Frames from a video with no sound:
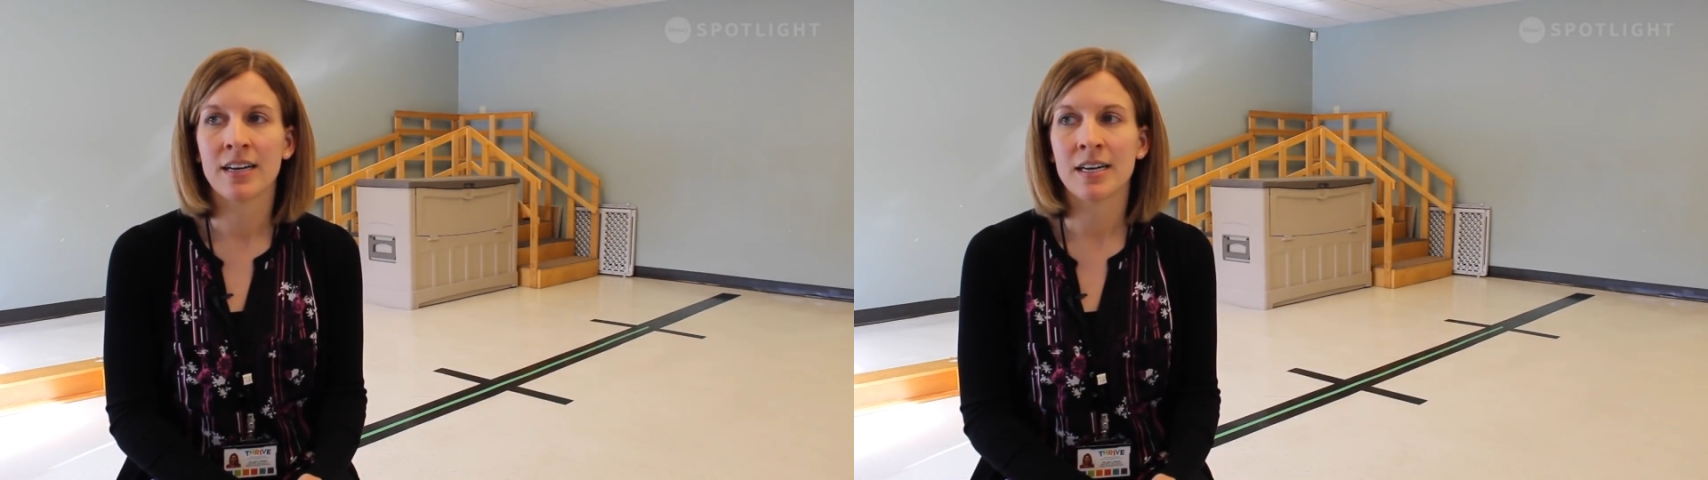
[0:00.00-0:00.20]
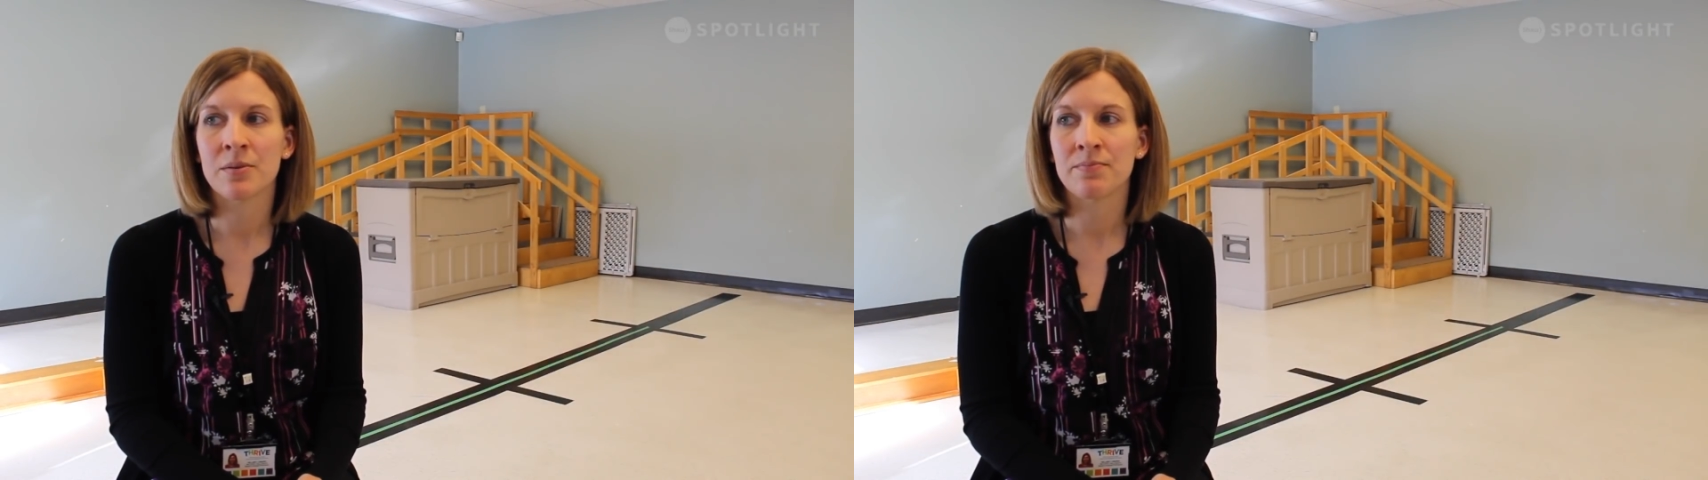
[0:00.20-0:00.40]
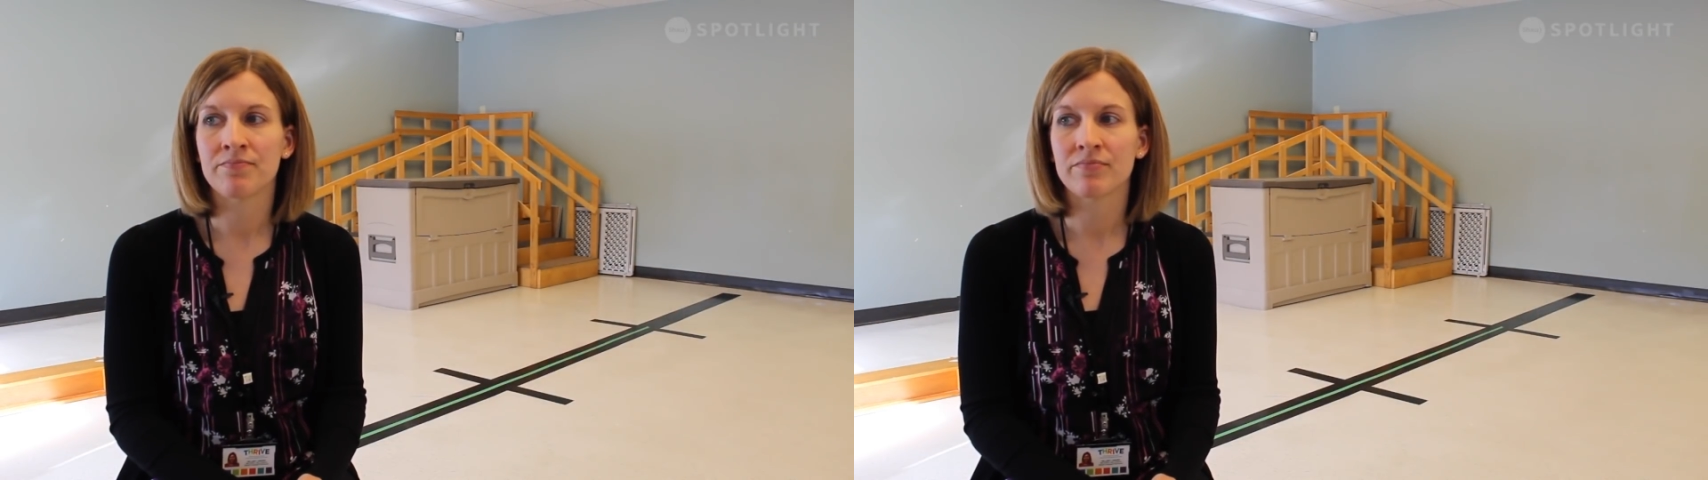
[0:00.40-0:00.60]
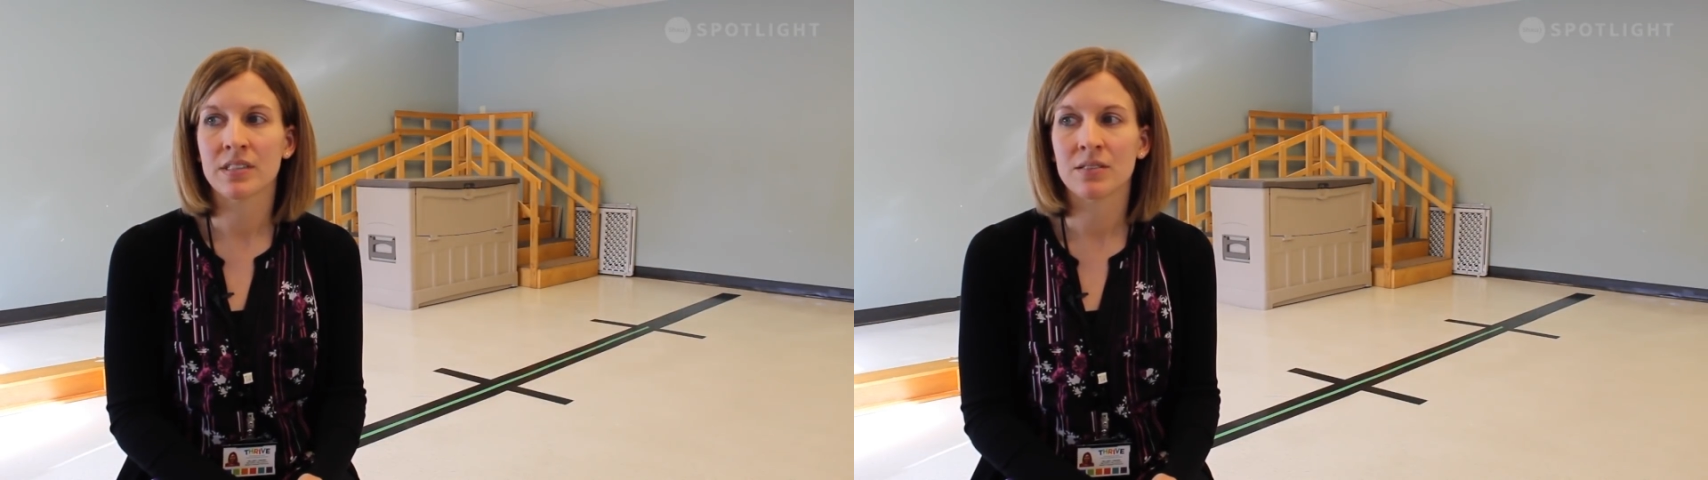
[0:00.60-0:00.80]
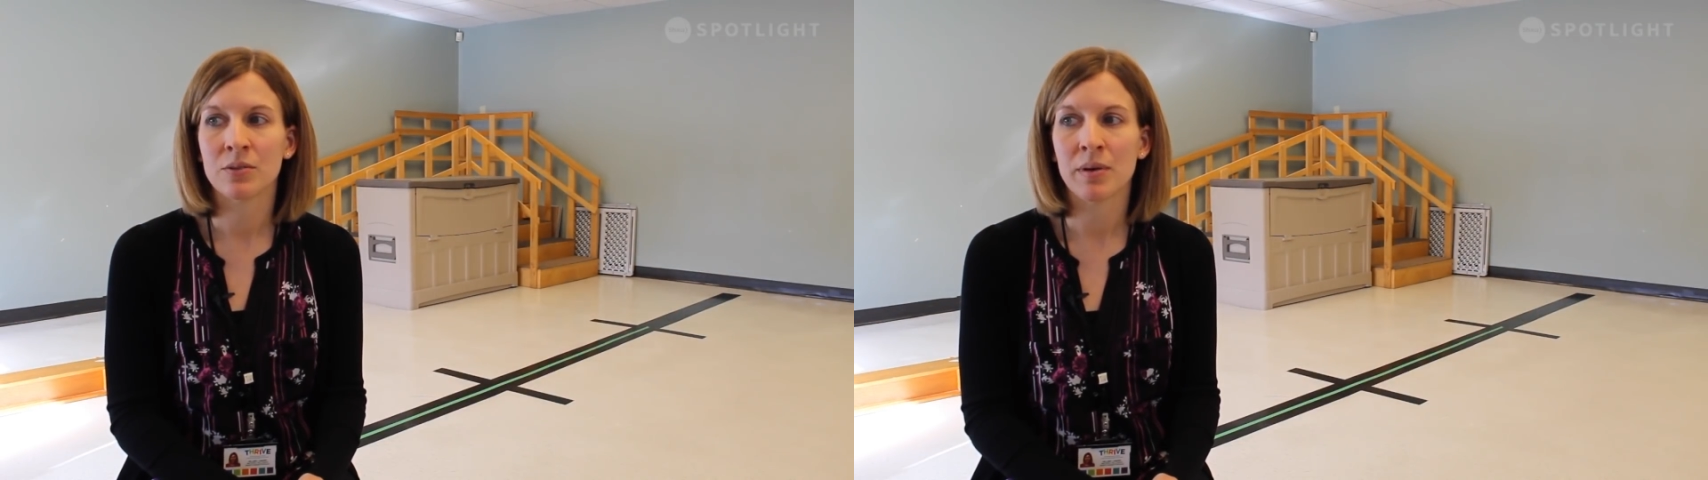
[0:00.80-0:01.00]
Um,
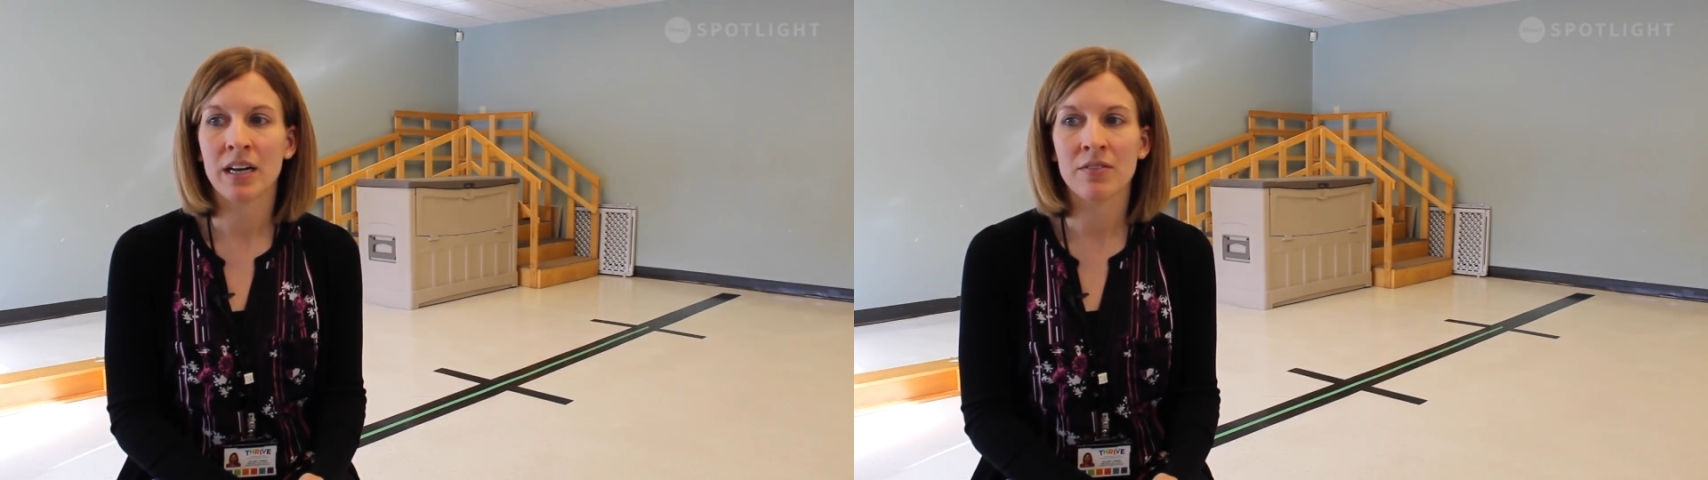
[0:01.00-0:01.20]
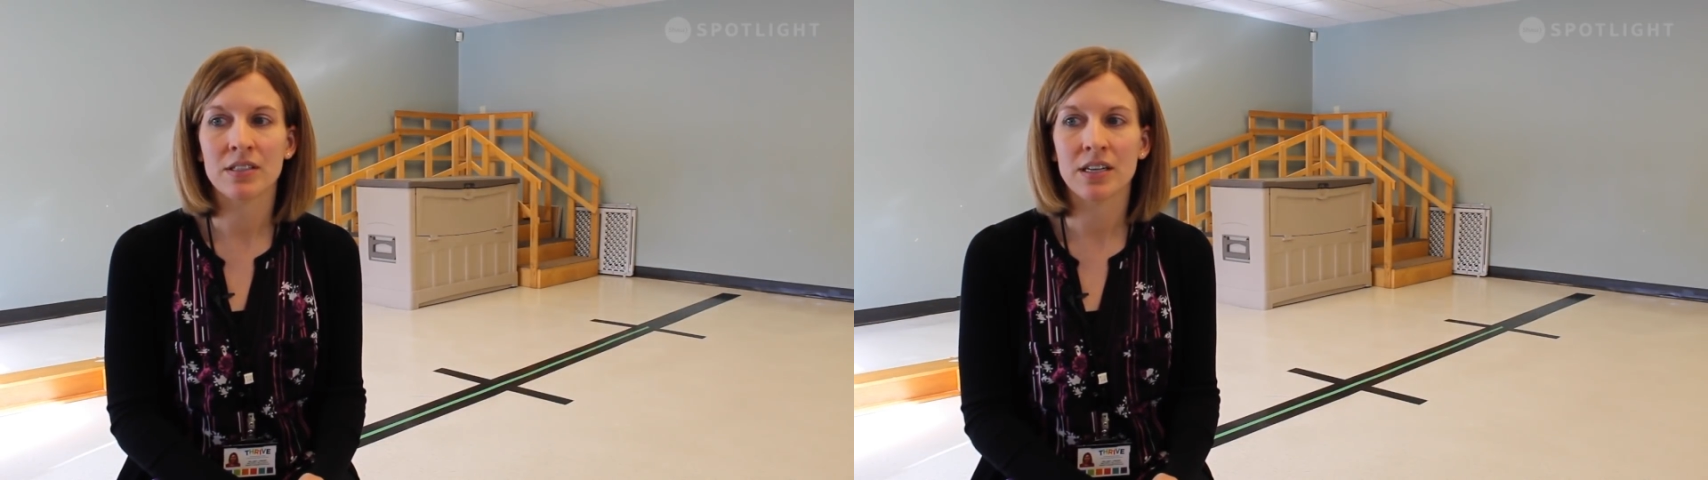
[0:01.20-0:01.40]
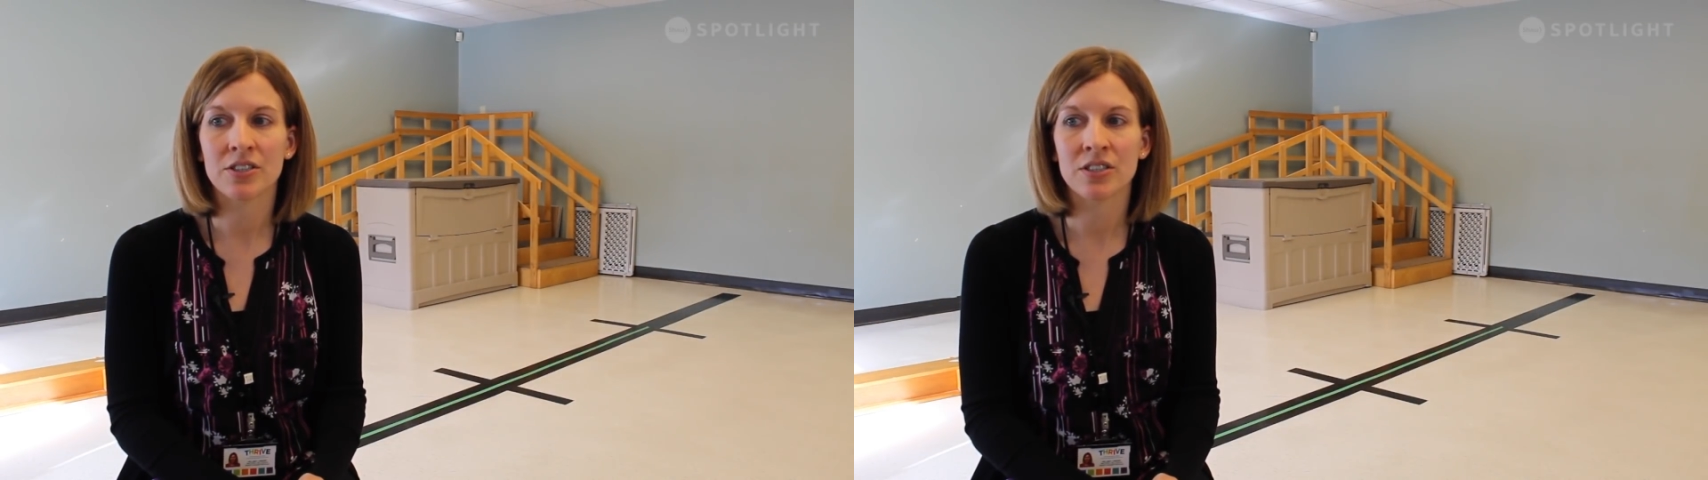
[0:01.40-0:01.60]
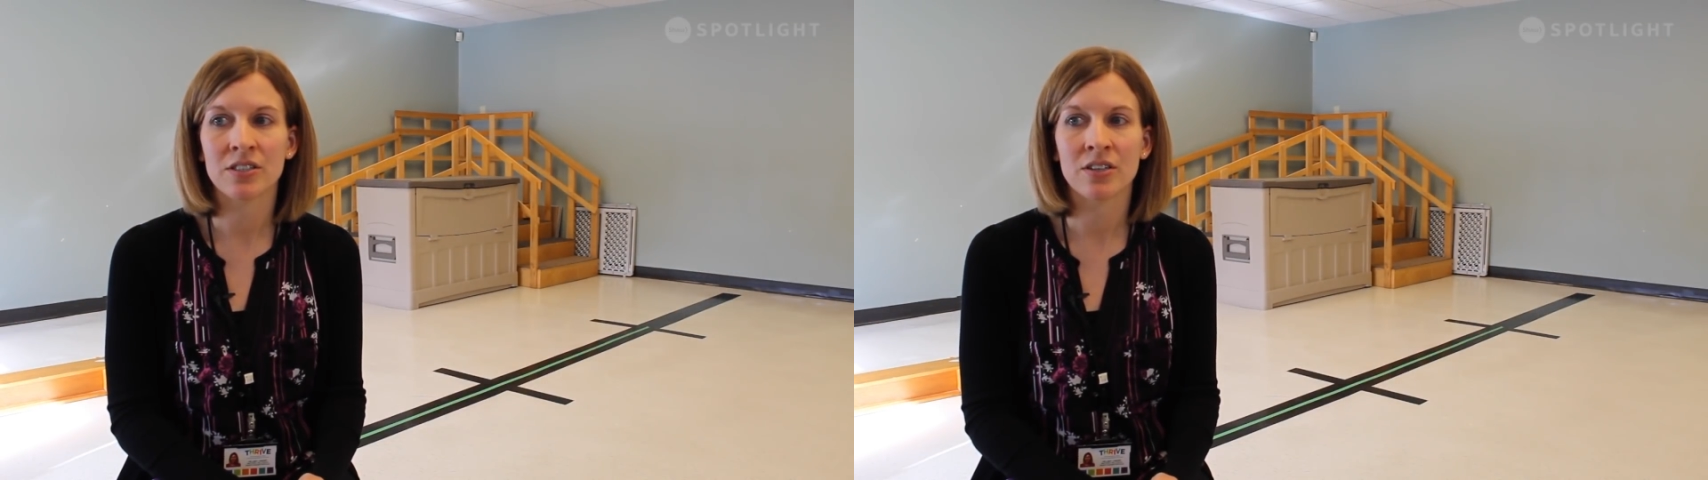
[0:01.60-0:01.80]
we might have a session